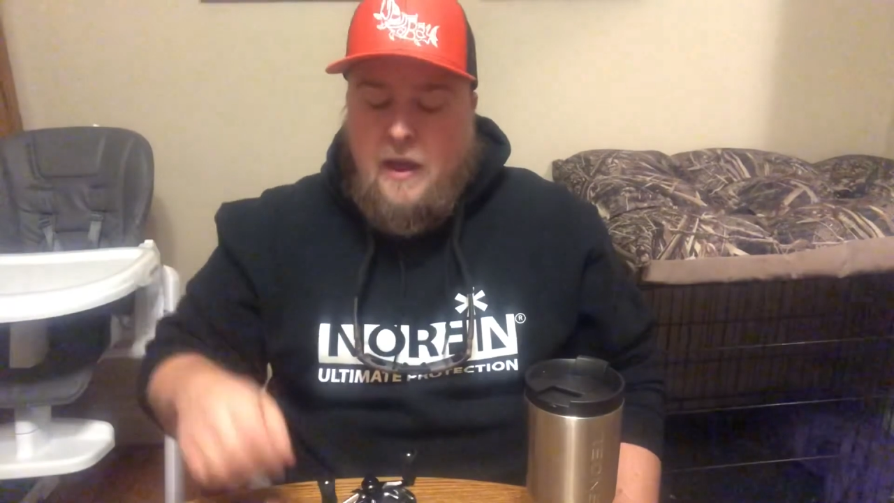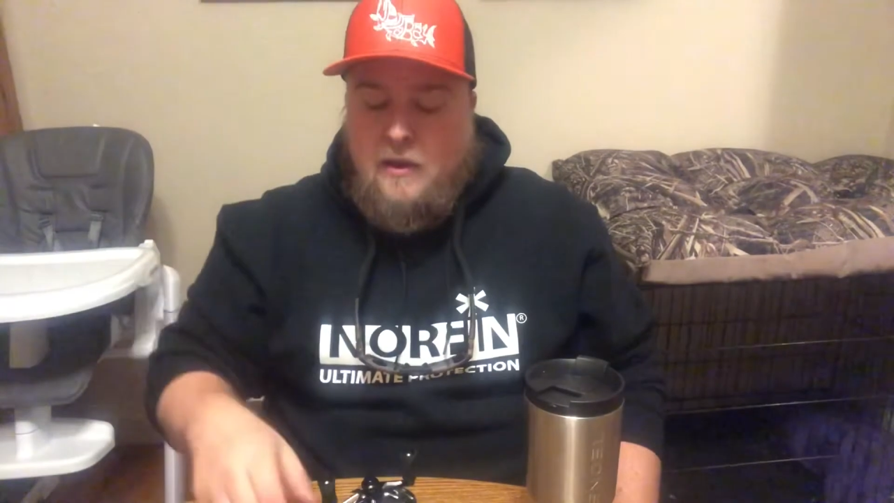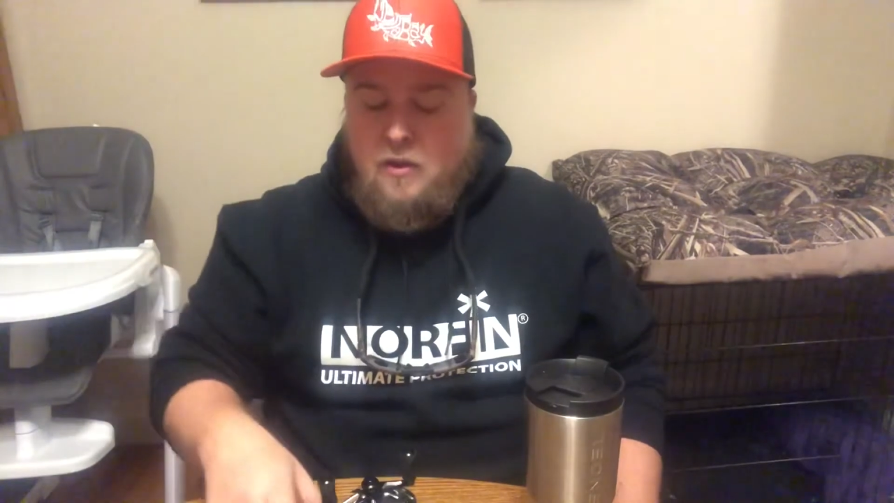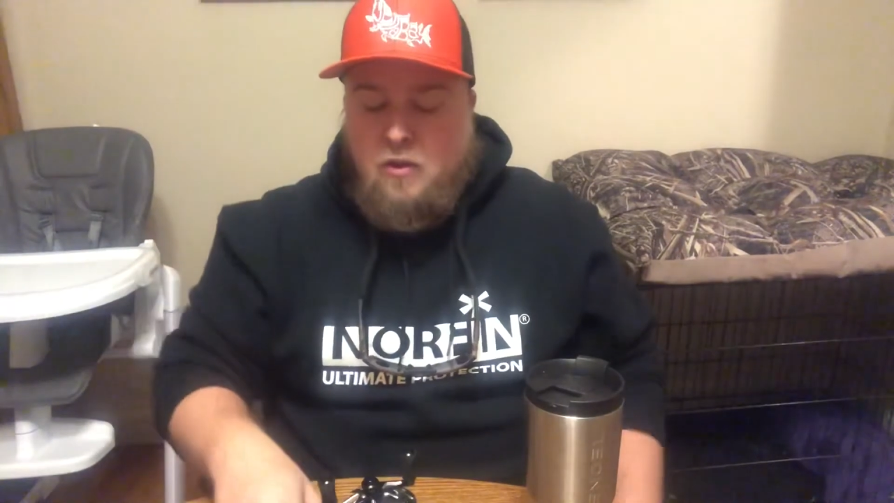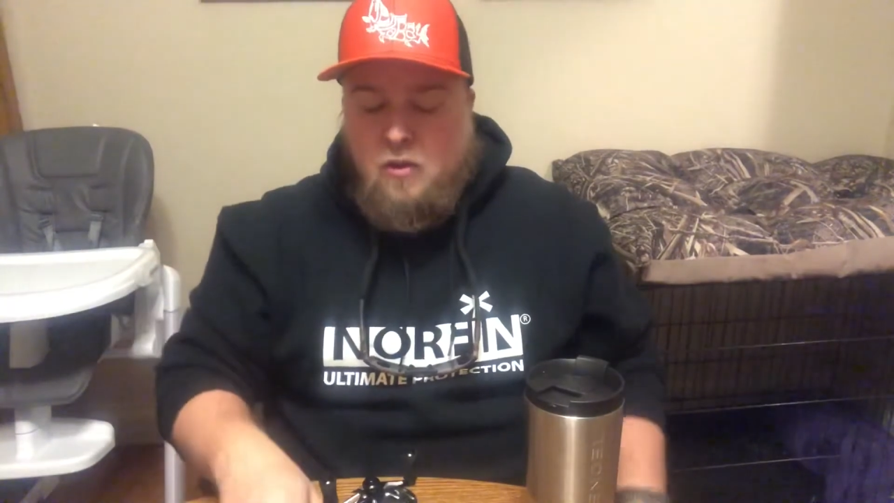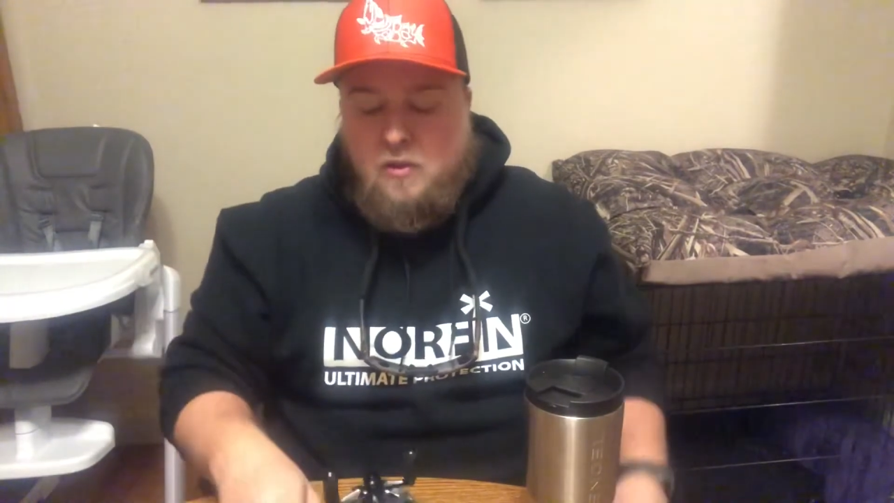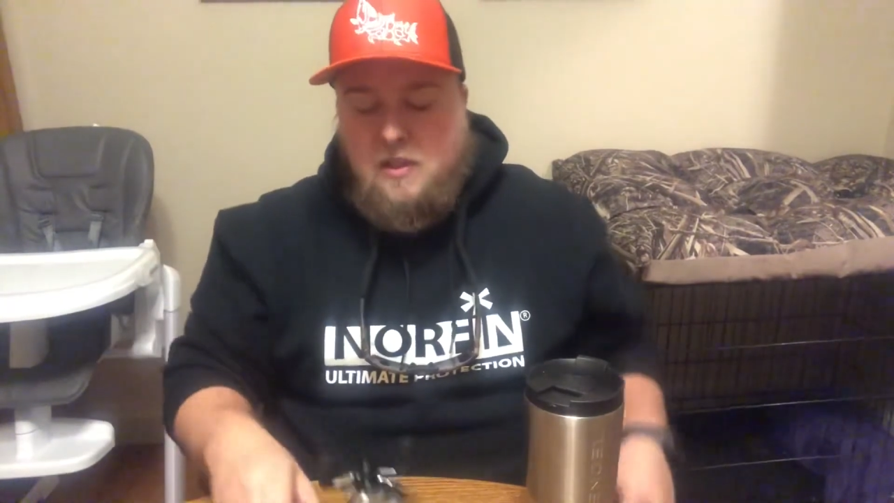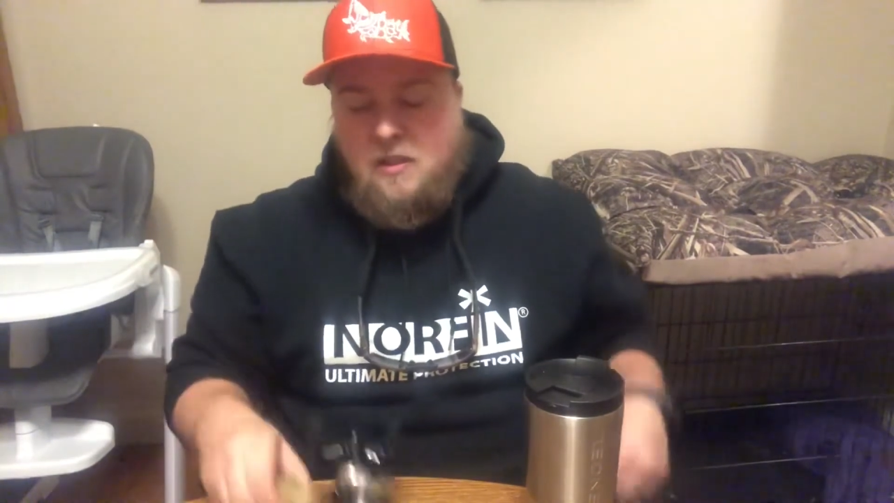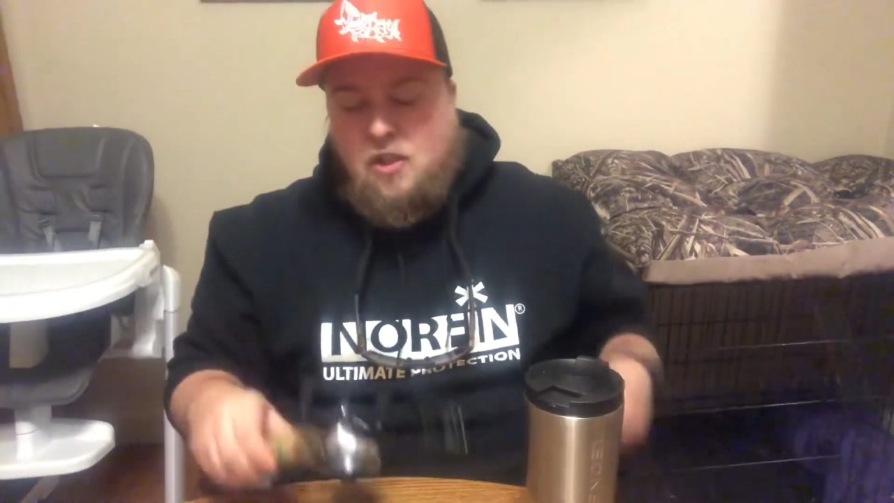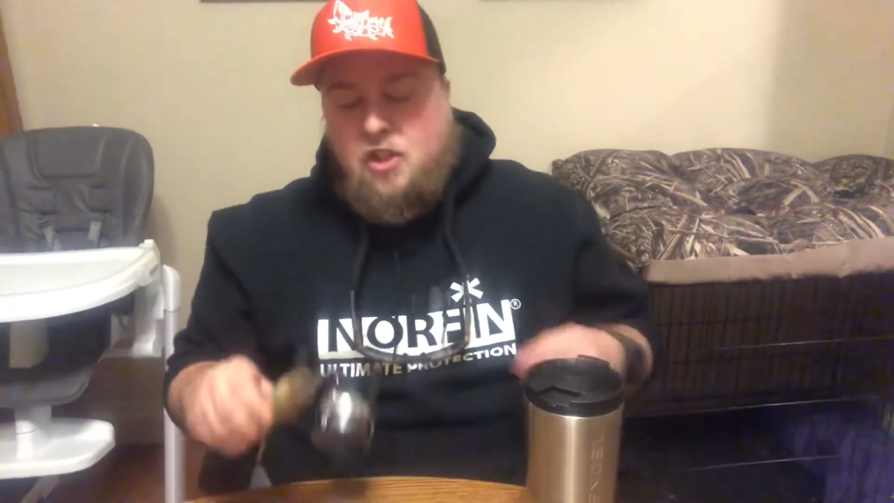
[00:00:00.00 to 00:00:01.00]
you're
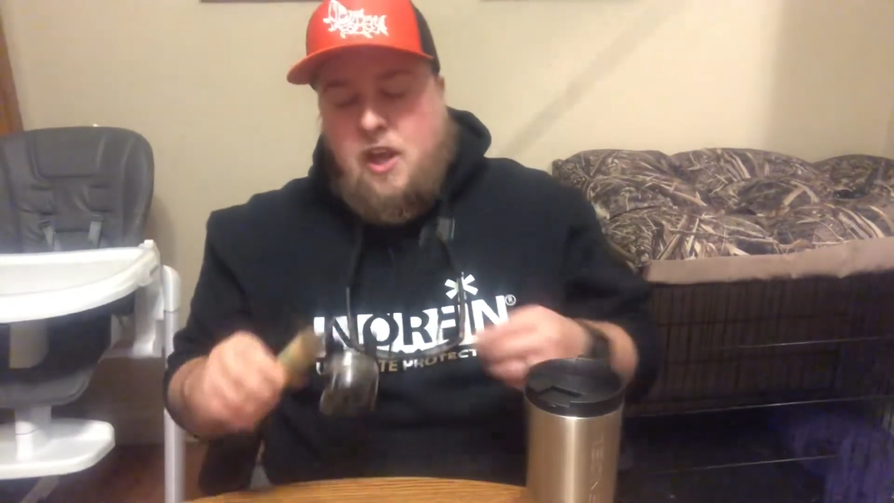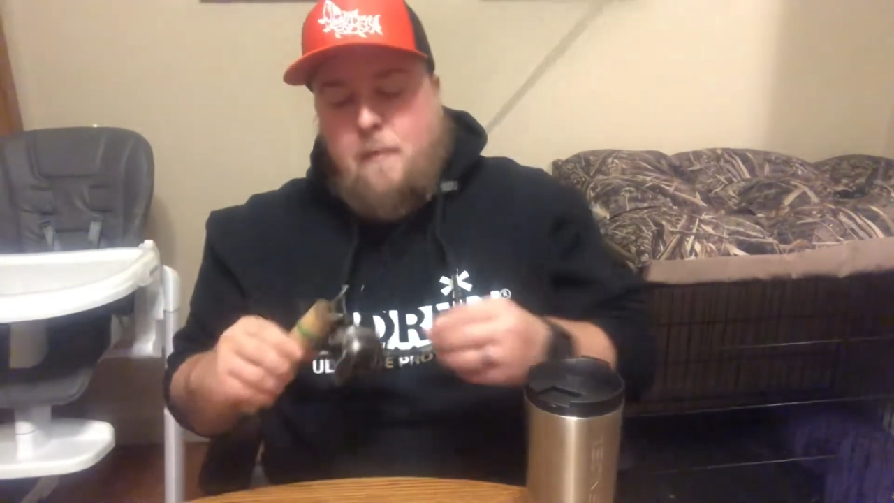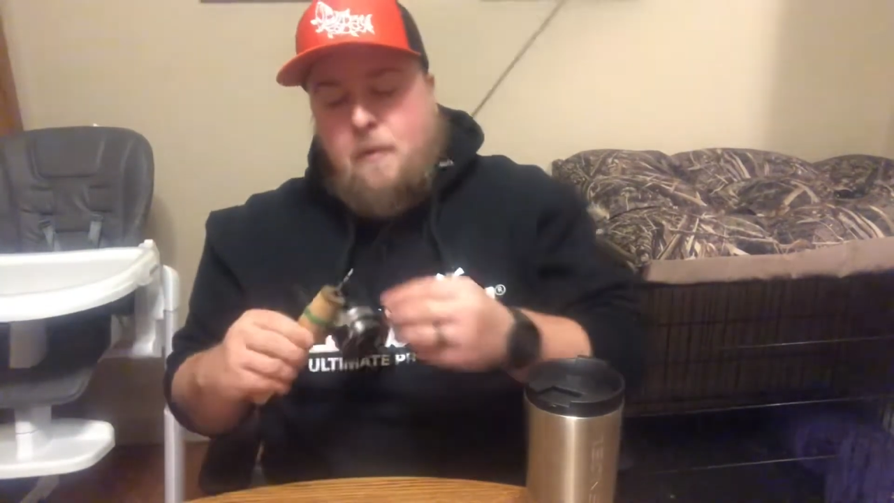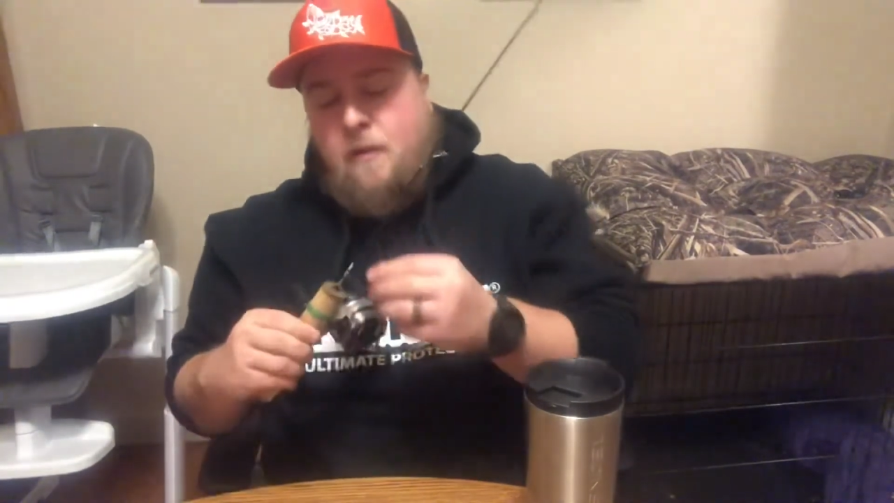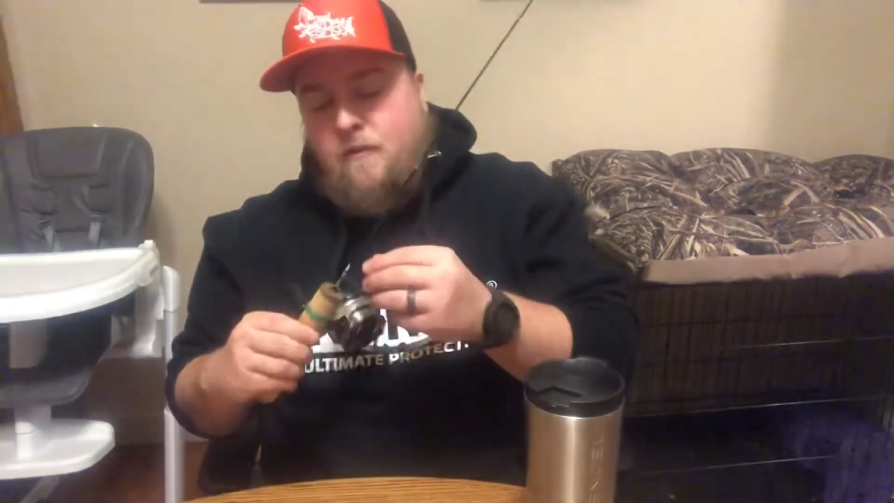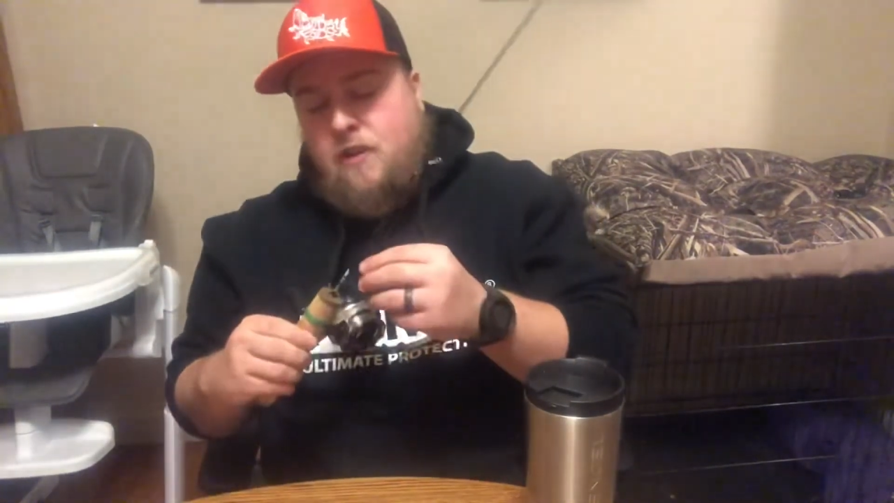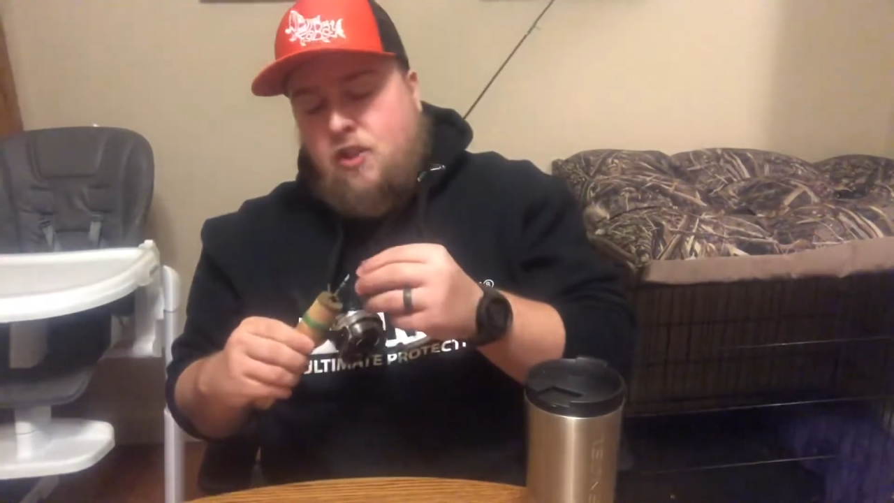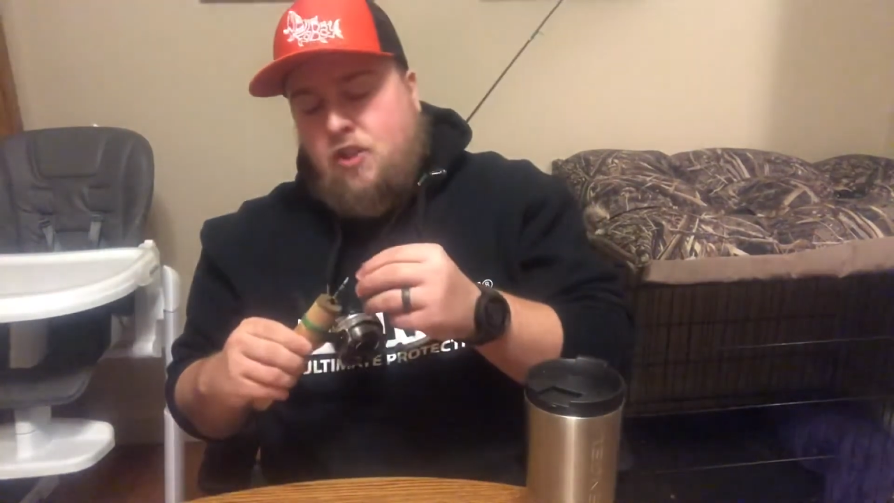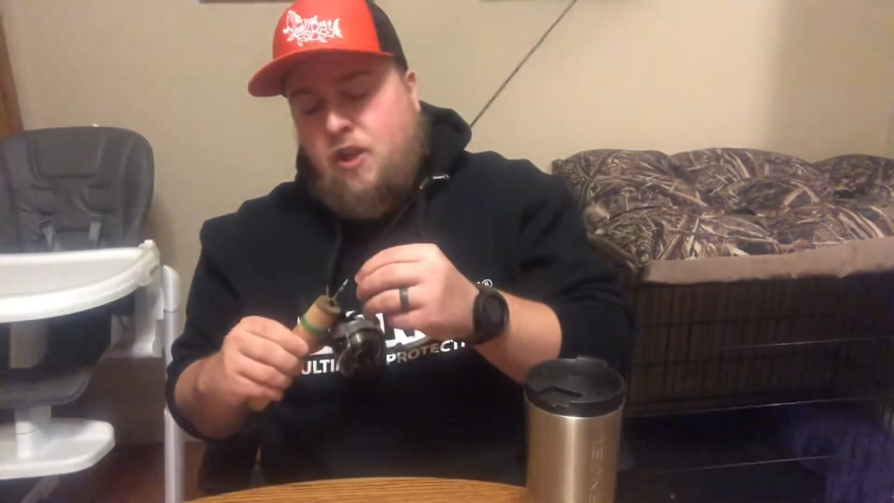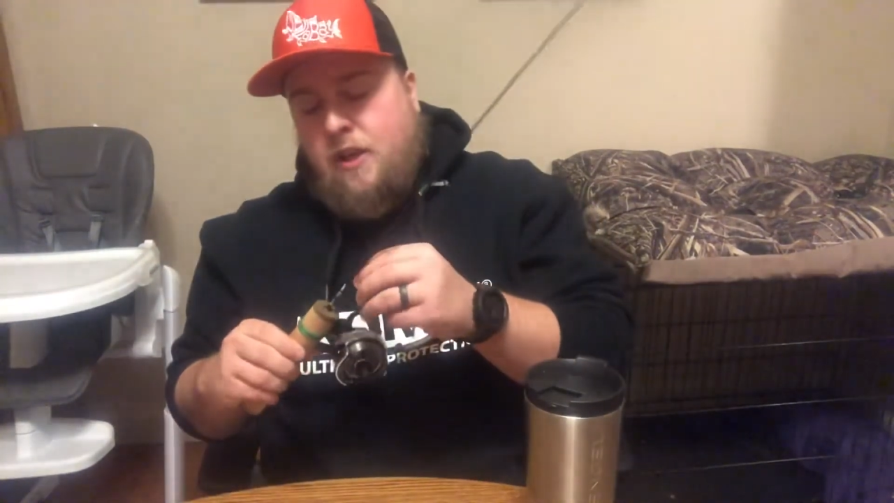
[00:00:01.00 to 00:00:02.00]
using the shape of this
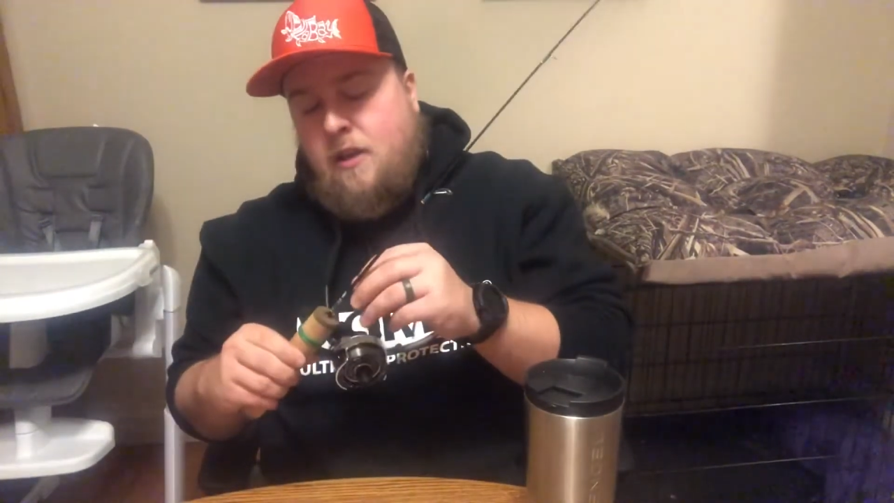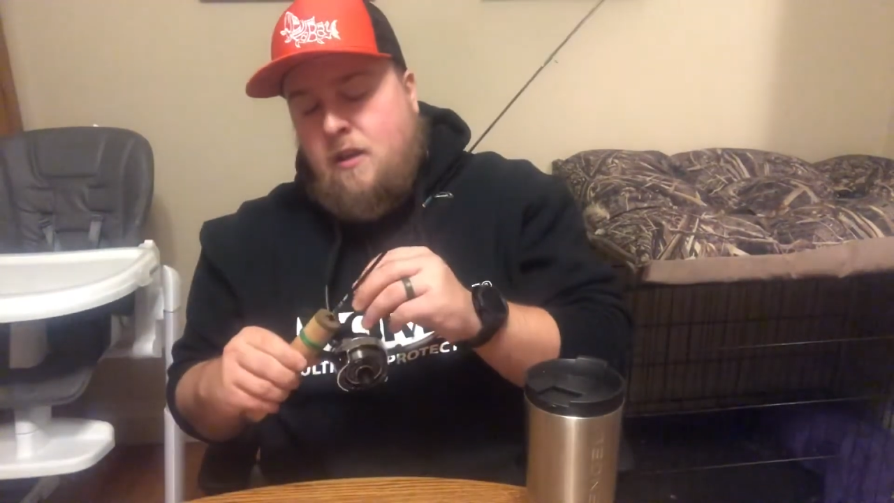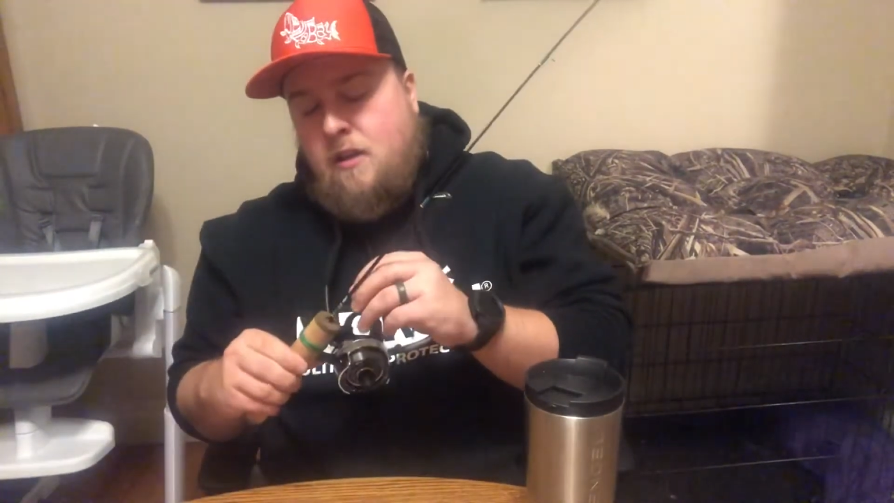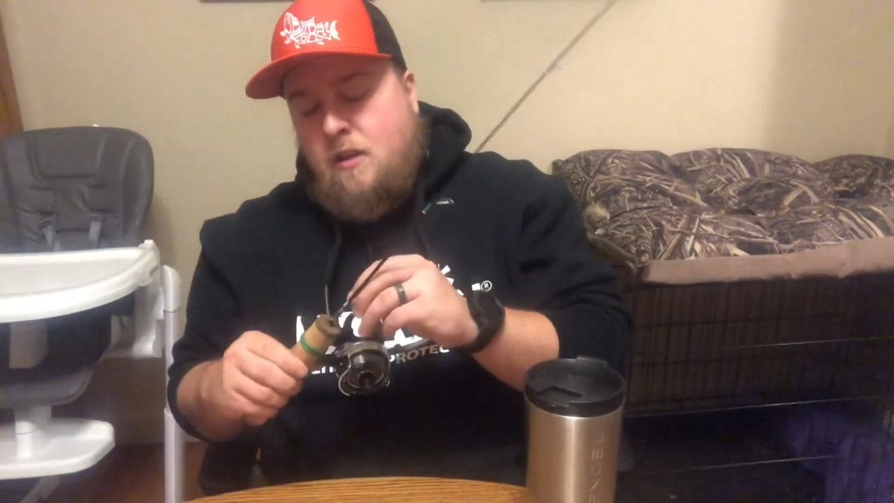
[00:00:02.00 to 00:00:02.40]
jig